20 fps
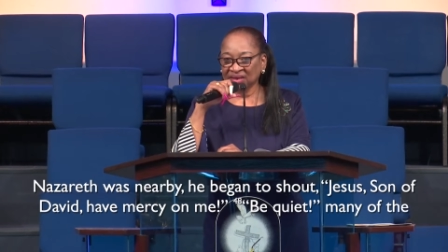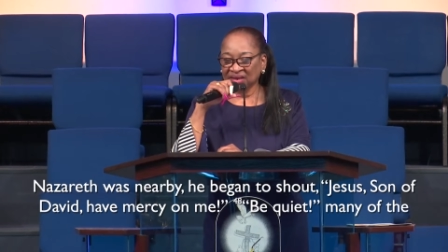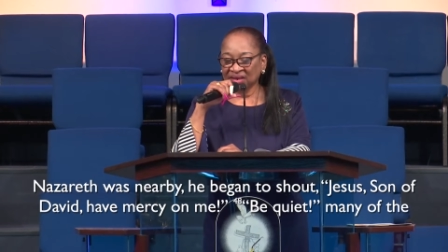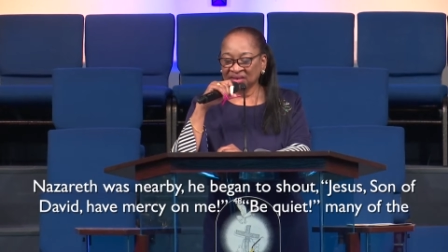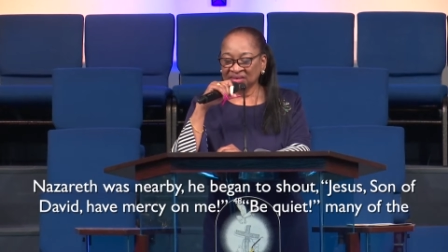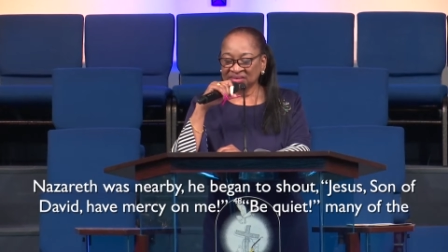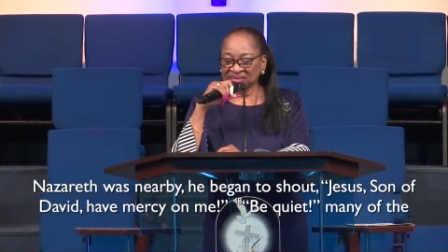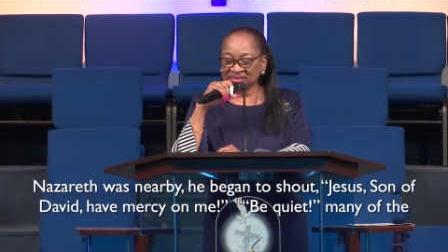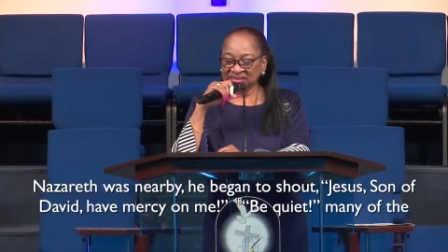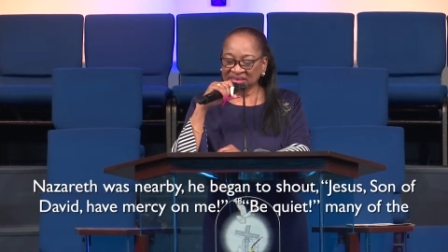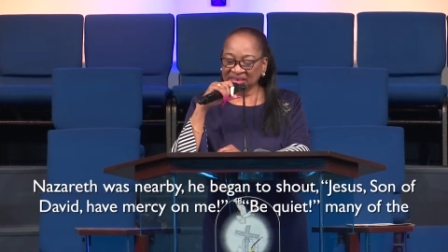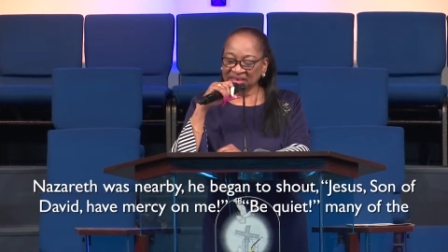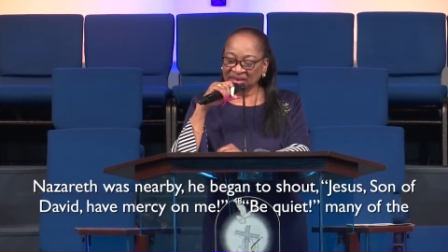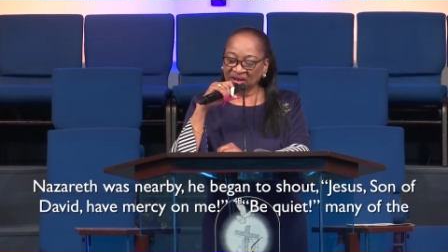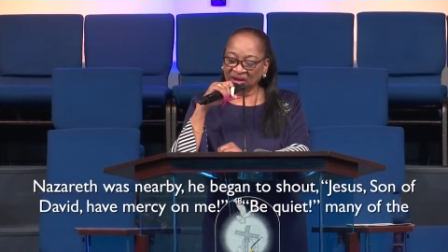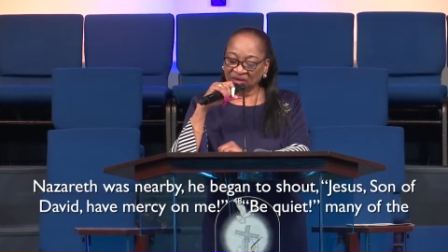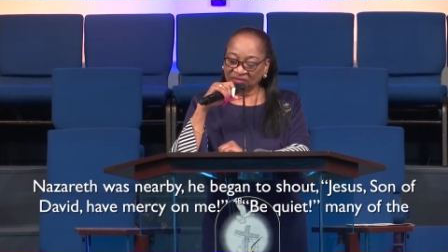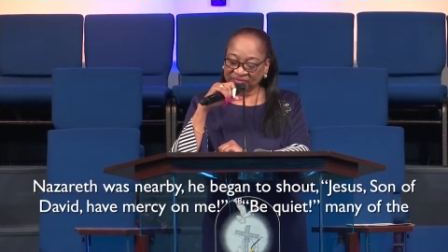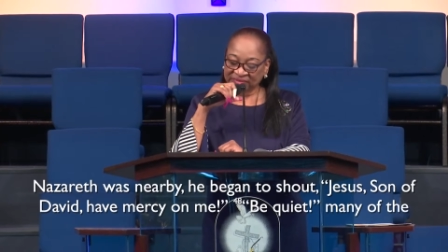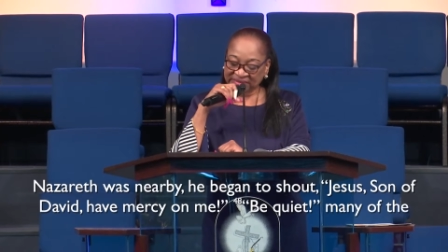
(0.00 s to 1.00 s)
son
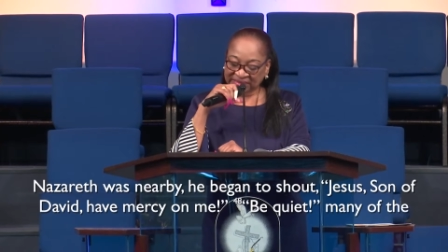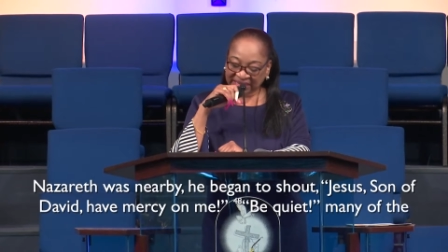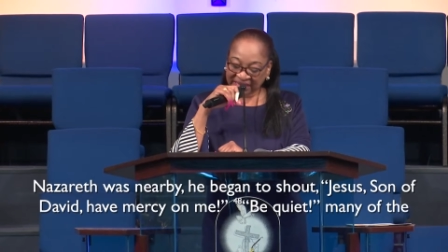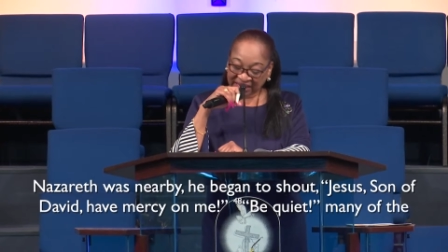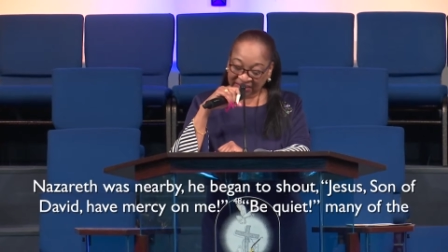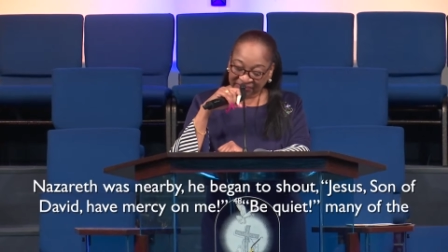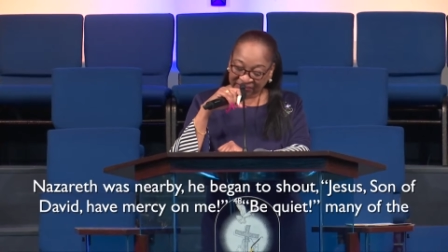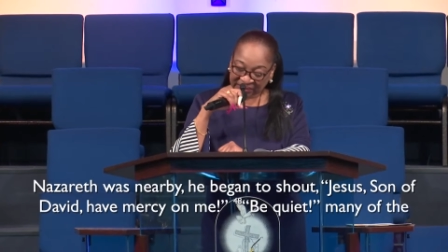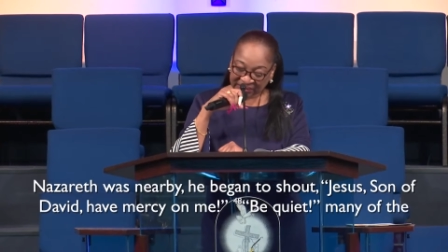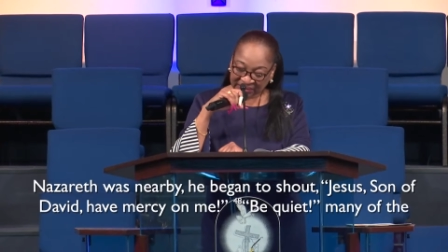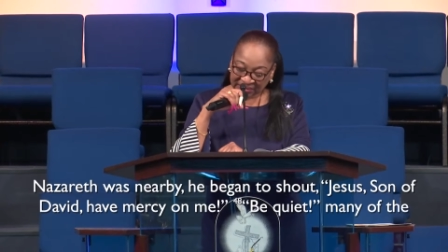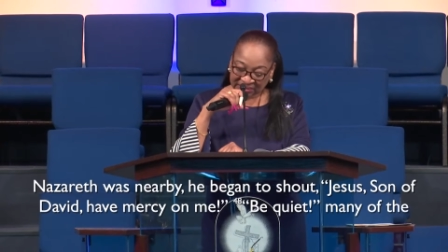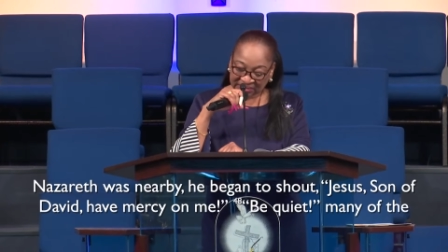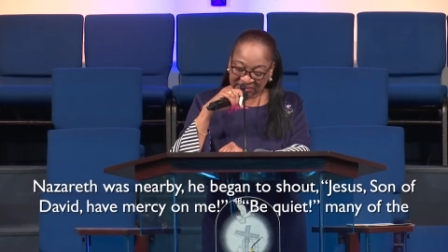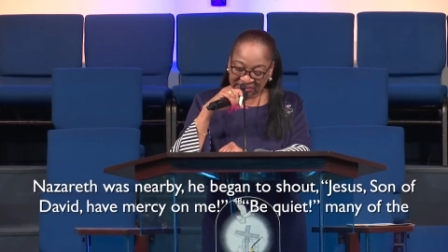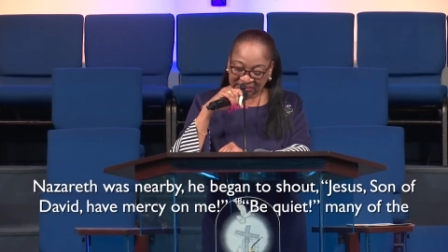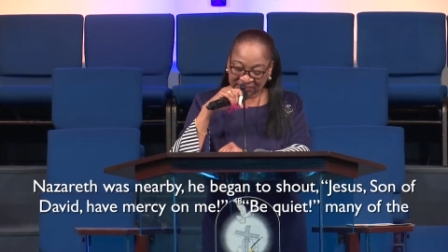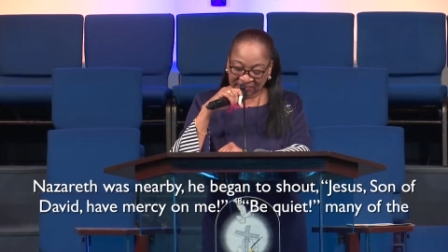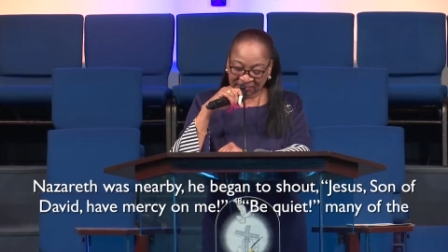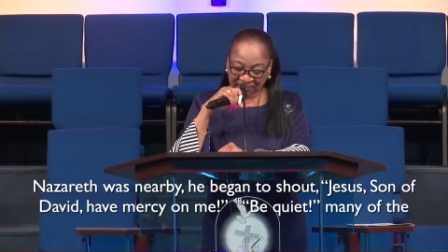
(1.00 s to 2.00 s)
of David,
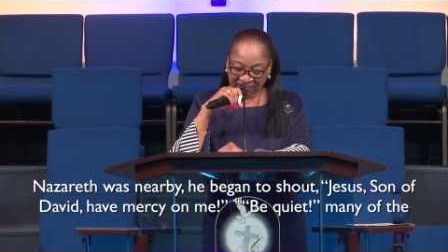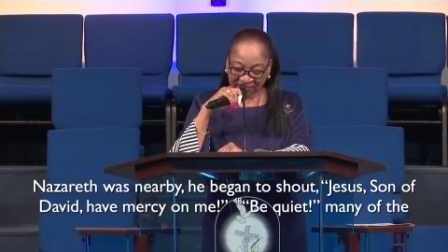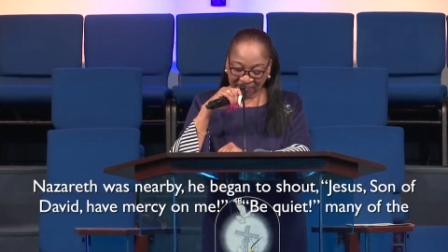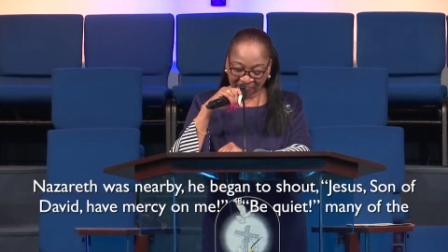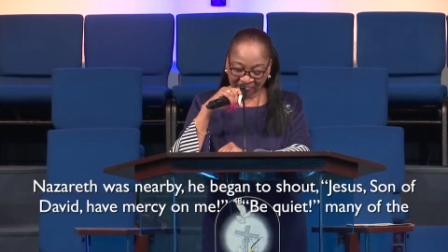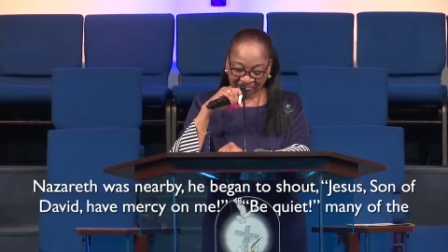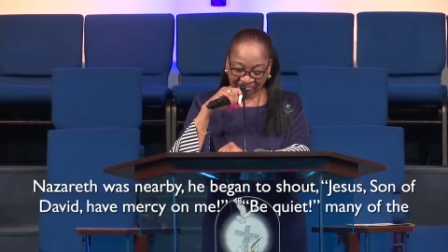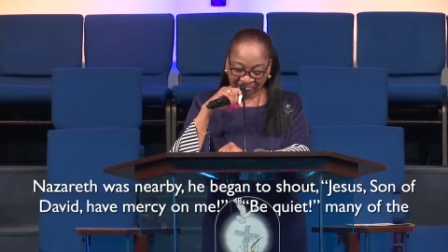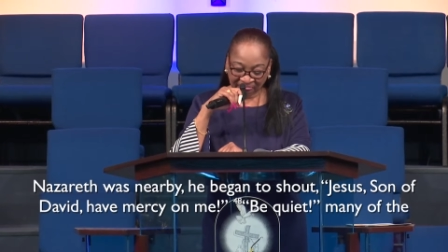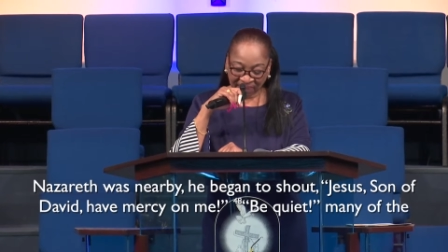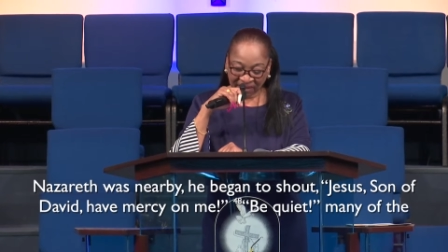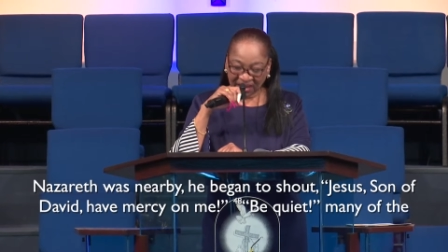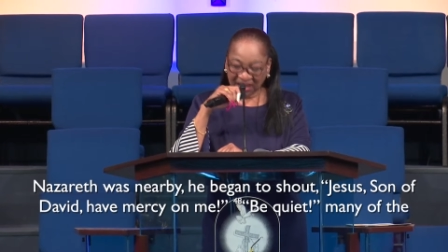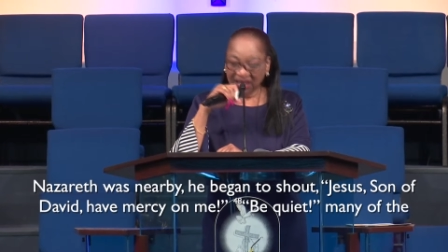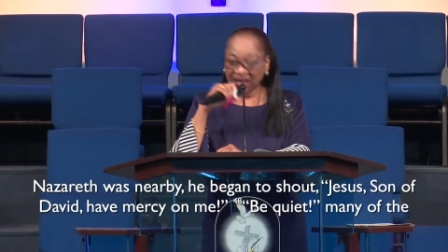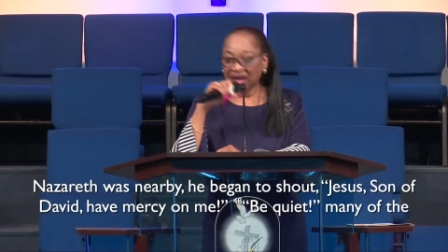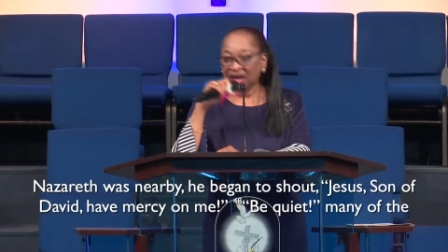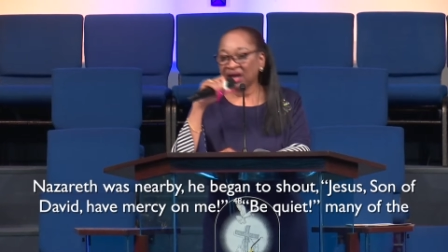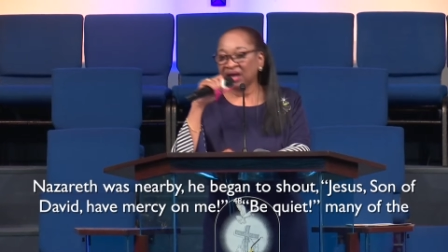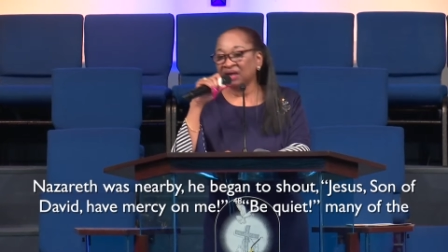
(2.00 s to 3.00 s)

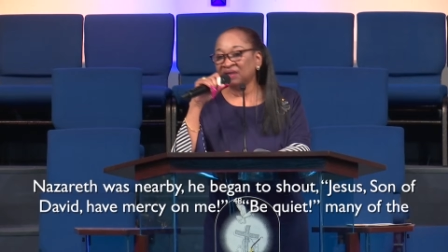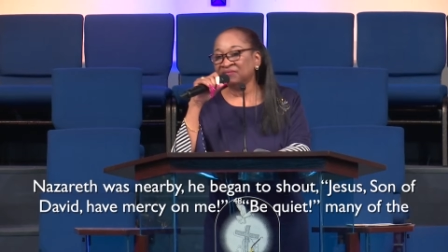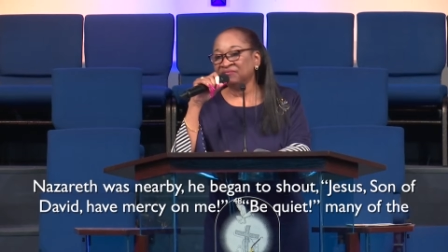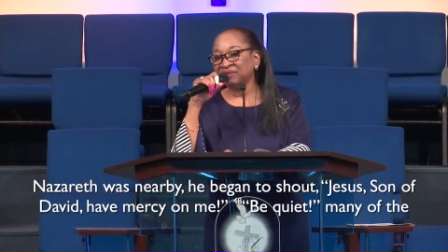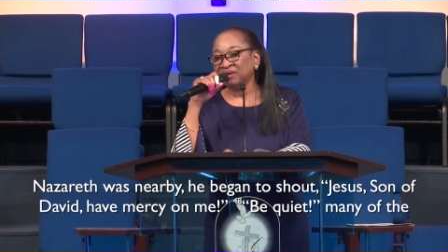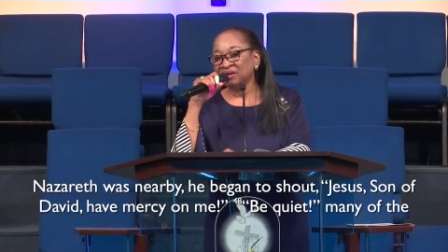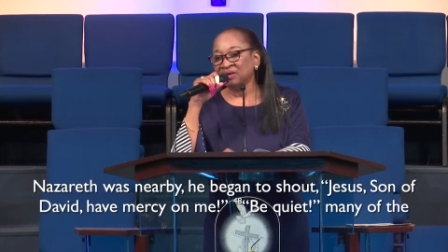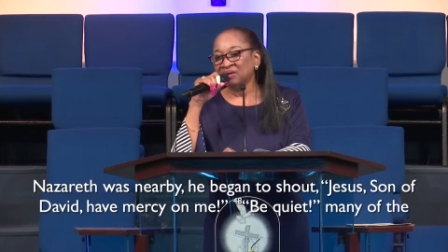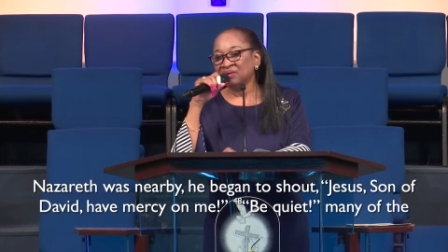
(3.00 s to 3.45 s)
have